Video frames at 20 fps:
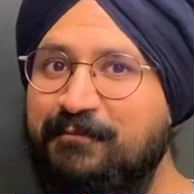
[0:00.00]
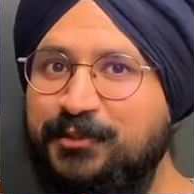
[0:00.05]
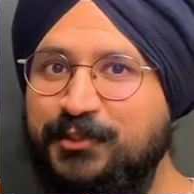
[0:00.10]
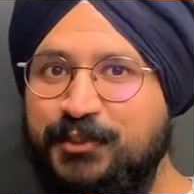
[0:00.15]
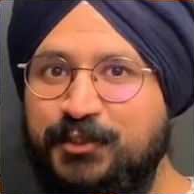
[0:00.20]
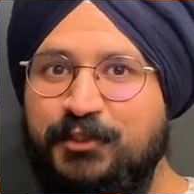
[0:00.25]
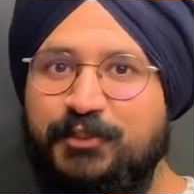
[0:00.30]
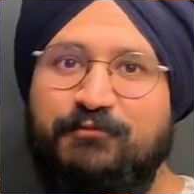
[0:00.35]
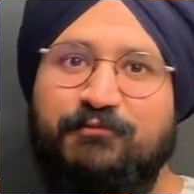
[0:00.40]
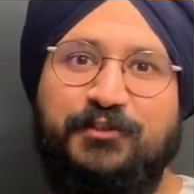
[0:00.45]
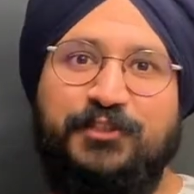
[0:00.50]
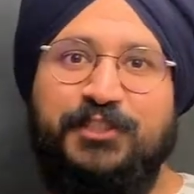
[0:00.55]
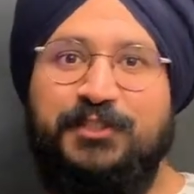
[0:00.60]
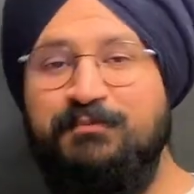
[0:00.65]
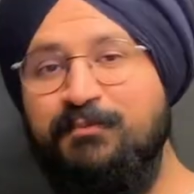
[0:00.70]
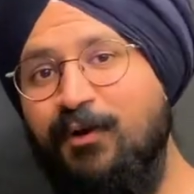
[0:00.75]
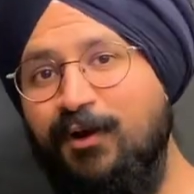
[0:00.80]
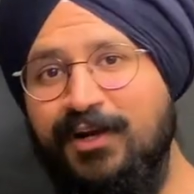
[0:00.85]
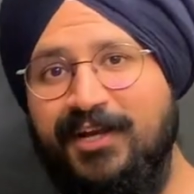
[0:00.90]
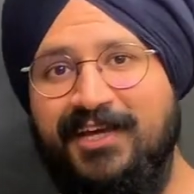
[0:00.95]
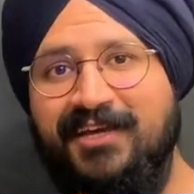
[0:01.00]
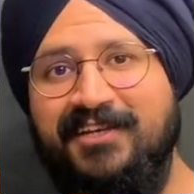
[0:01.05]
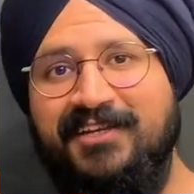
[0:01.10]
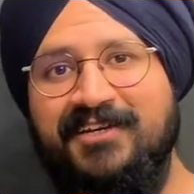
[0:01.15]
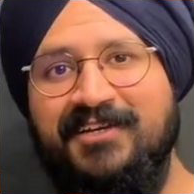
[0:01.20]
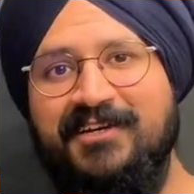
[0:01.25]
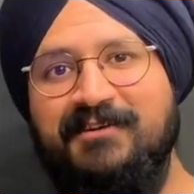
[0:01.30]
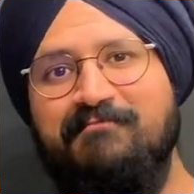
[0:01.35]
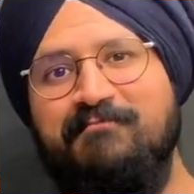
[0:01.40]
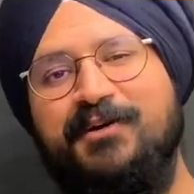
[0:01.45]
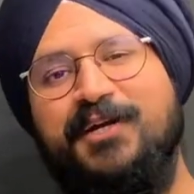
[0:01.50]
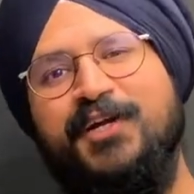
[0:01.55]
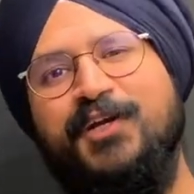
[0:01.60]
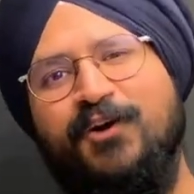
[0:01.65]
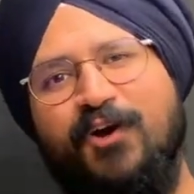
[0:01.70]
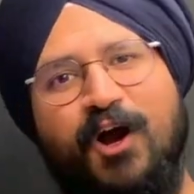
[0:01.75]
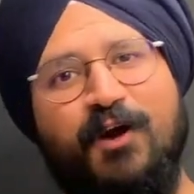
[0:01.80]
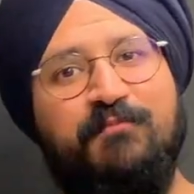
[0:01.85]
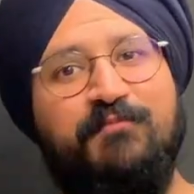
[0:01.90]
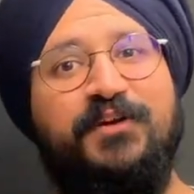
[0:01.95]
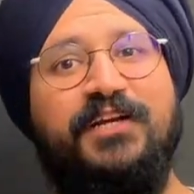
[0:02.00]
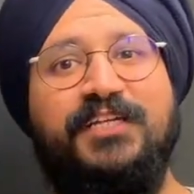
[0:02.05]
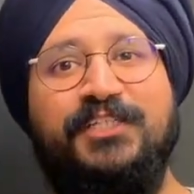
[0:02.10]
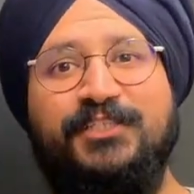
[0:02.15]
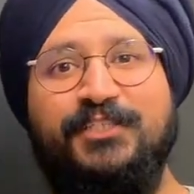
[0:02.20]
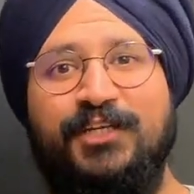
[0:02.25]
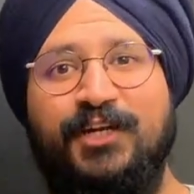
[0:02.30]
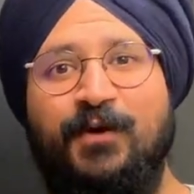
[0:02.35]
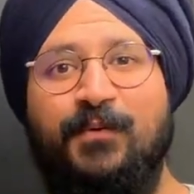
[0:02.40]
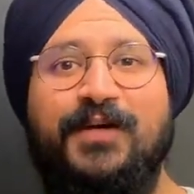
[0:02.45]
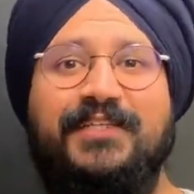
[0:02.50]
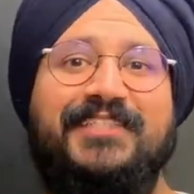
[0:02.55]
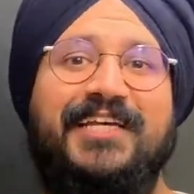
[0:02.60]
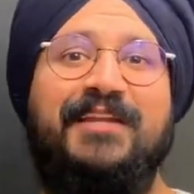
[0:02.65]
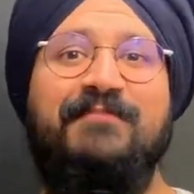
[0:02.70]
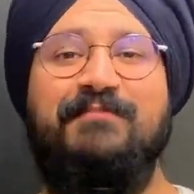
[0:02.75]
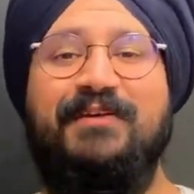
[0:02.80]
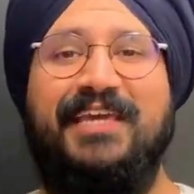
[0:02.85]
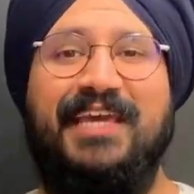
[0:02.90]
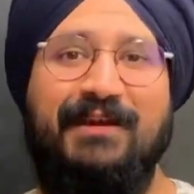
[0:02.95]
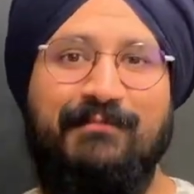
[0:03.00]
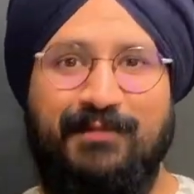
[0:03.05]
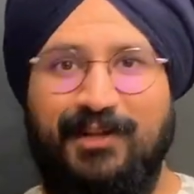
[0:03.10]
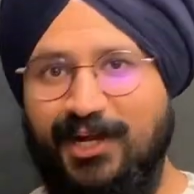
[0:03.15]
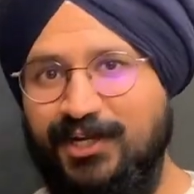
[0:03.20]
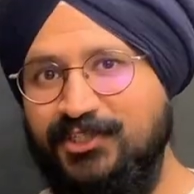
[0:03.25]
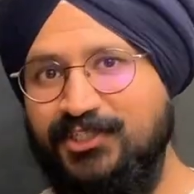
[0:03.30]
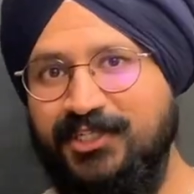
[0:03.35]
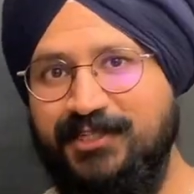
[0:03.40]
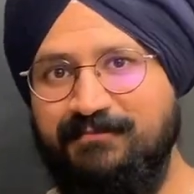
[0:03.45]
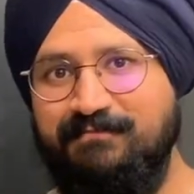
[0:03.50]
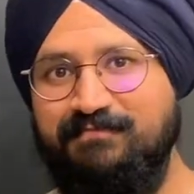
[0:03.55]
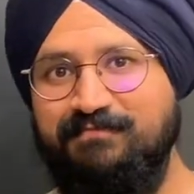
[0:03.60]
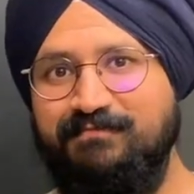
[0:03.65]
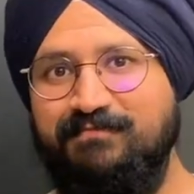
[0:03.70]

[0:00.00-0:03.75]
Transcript: was good for small n, but it got pretty slow as n became larger.